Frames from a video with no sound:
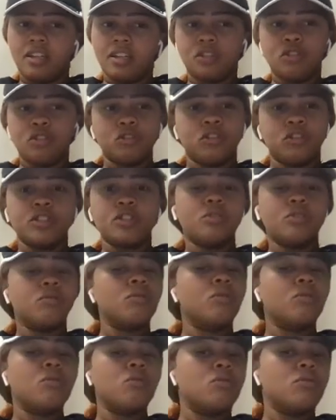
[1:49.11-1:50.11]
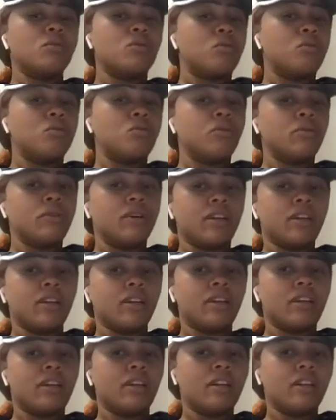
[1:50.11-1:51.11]
it's traditional to go to school
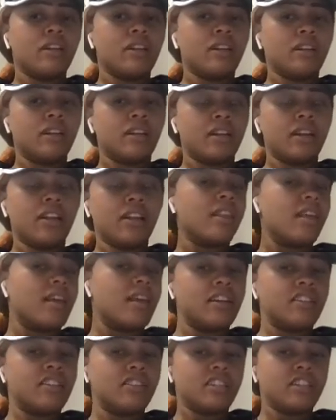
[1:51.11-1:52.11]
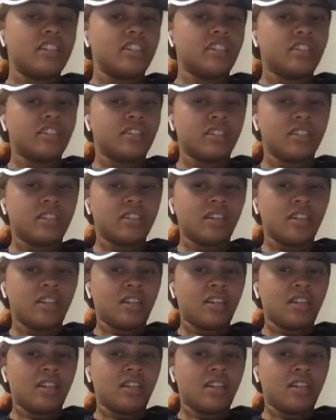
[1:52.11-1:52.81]
and get that education.